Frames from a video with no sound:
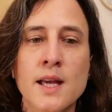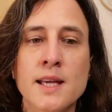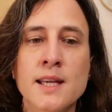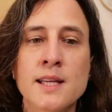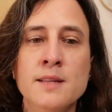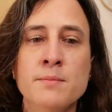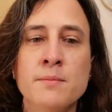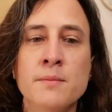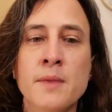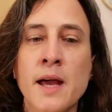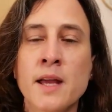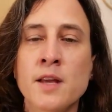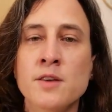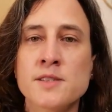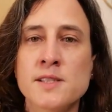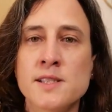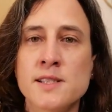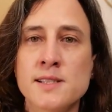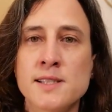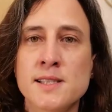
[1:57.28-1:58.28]
In
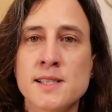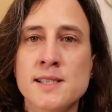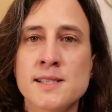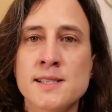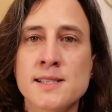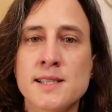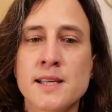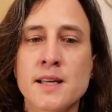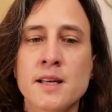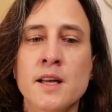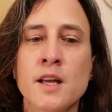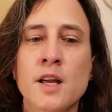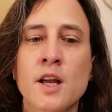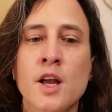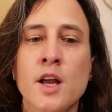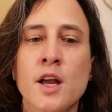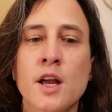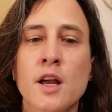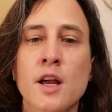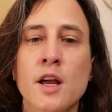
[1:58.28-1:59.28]
myositis,
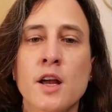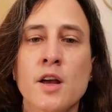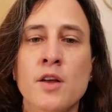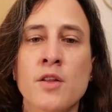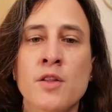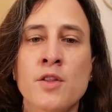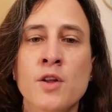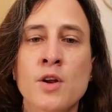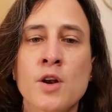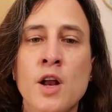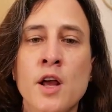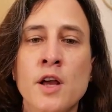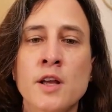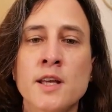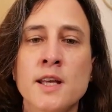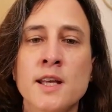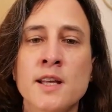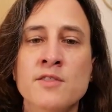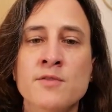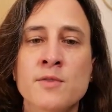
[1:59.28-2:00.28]
the
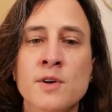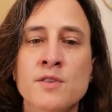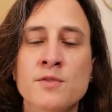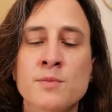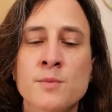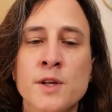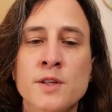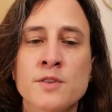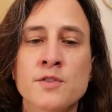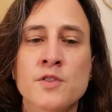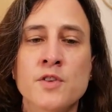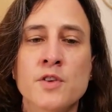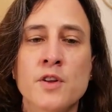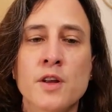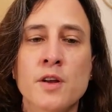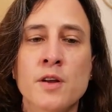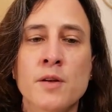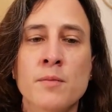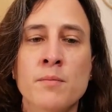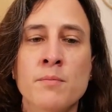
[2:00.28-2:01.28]
lung involvement
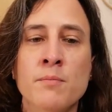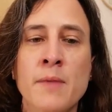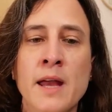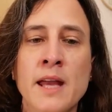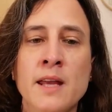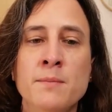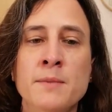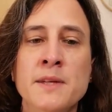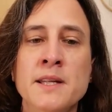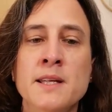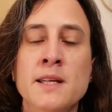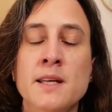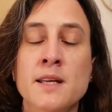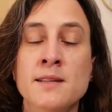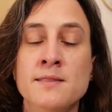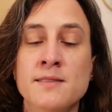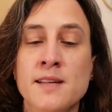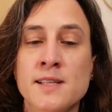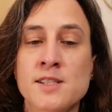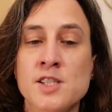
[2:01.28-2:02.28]
may be
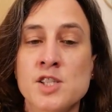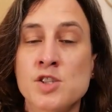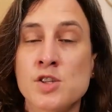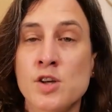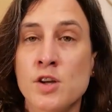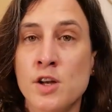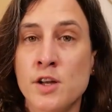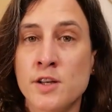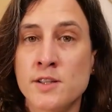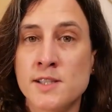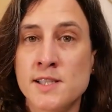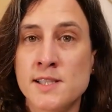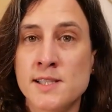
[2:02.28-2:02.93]
interstitial lung